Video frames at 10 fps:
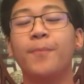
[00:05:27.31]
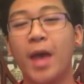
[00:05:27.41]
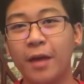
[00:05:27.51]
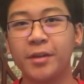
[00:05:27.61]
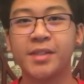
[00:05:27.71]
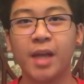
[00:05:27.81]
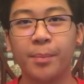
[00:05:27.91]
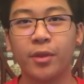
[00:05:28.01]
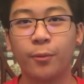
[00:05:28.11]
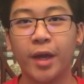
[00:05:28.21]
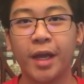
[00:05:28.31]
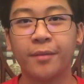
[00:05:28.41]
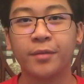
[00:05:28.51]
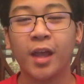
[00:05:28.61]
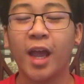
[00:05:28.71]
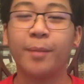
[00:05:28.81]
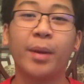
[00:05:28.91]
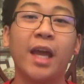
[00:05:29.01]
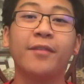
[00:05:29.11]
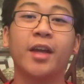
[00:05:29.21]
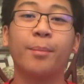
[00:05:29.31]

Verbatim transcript: every step of the way and paving a